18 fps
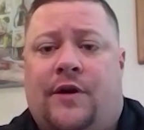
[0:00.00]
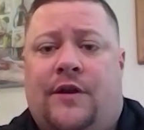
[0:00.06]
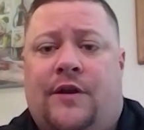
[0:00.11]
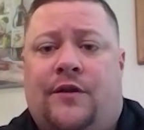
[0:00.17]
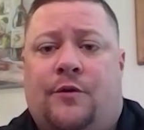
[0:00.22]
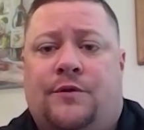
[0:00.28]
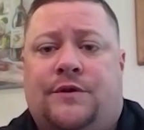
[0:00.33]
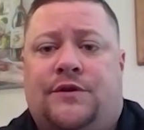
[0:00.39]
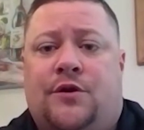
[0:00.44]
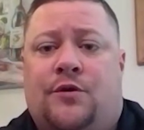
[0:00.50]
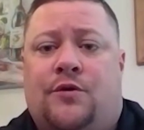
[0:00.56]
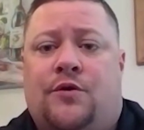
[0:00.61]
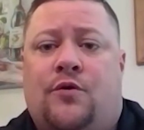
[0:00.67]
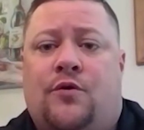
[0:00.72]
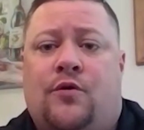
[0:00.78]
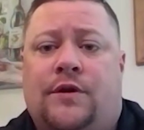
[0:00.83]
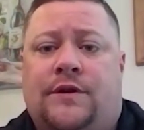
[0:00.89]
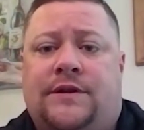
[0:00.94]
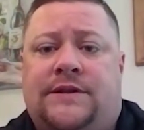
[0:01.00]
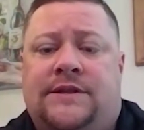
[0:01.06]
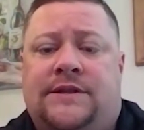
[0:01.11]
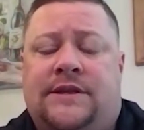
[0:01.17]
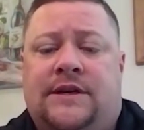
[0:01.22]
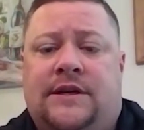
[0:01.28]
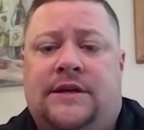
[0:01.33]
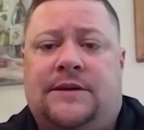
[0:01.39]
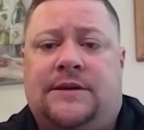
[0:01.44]
And there was no courts
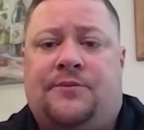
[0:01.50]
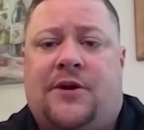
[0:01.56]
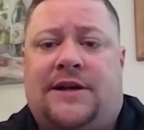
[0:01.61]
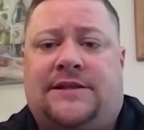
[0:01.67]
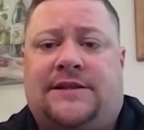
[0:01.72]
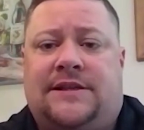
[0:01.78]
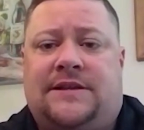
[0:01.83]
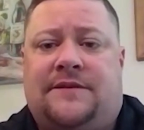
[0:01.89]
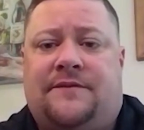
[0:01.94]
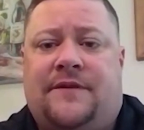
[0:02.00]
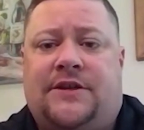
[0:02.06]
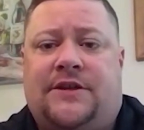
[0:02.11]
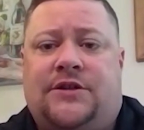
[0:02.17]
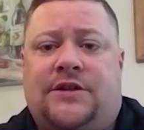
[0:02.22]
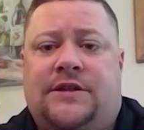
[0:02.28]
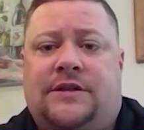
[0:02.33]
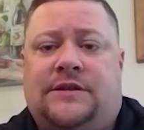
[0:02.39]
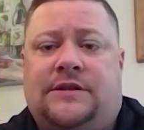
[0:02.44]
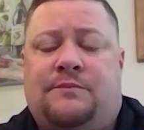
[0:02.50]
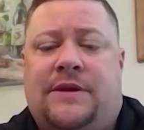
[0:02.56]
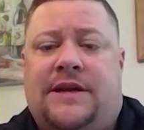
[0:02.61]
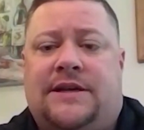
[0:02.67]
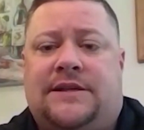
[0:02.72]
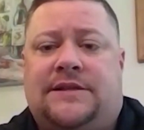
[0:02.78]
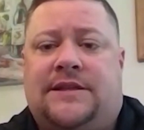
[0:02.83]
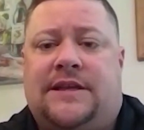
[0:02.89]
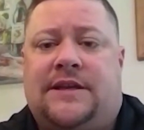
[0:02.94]
to process evictions
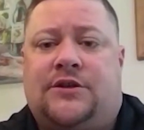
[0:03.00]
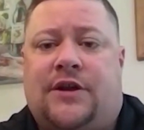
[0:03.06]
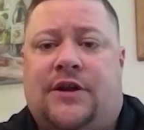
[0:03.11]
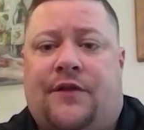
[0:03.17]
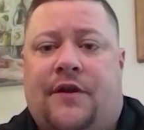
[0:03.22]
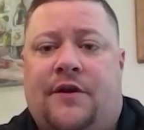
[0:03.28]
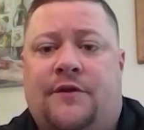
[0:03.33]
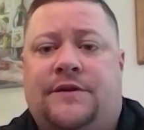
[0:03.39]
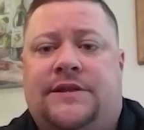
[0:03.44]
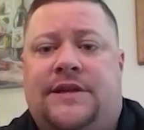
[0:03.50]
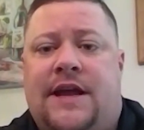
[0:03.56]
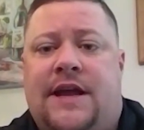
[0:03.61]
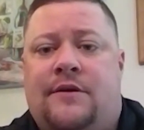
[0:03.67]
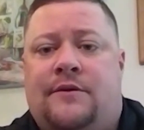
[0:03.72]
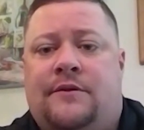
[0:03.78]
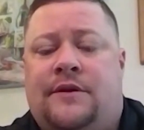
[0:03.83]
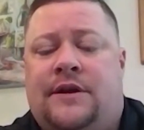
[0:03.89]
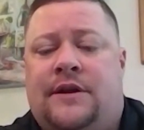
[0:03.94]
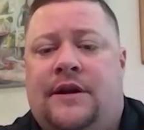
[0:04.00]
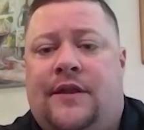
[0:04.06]
because they had shut those down.